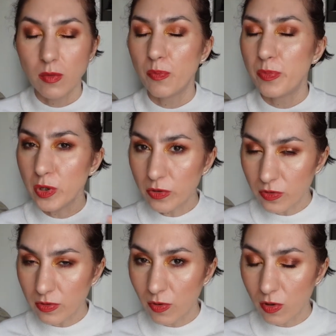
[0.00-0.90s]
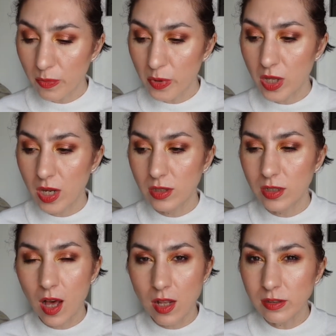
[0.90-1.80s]
beautiful formula
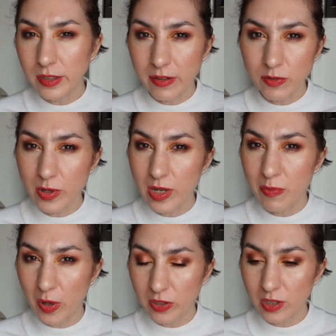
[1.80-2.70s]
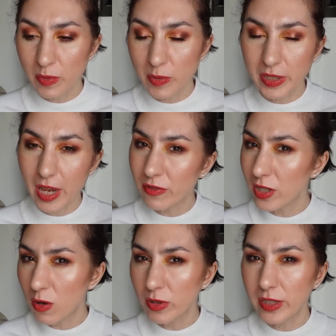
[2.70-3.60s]
the color never really bothered me but every
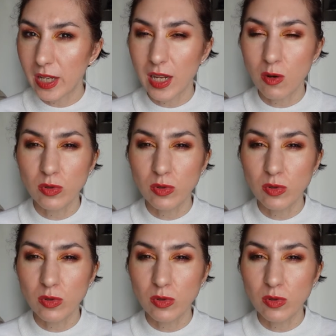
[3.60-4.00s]
now and then I